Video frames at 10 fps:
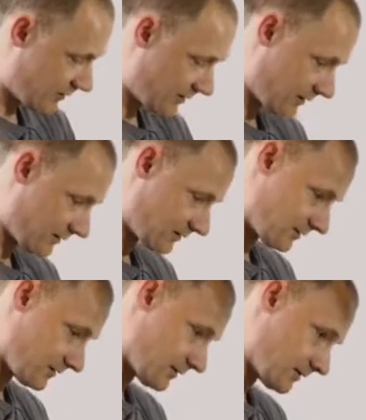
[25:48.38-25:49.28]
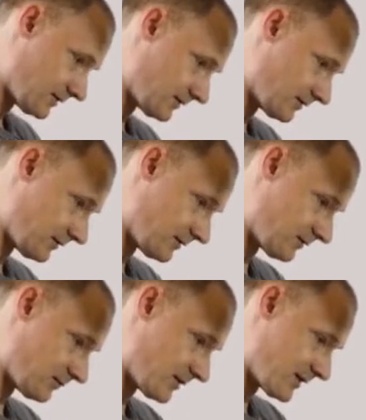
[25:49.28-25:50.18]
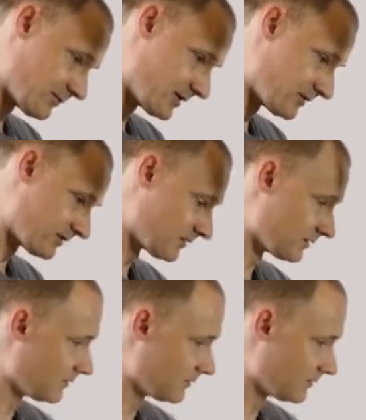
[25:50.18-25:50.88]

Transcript: good condition. Doesn't concern me that much.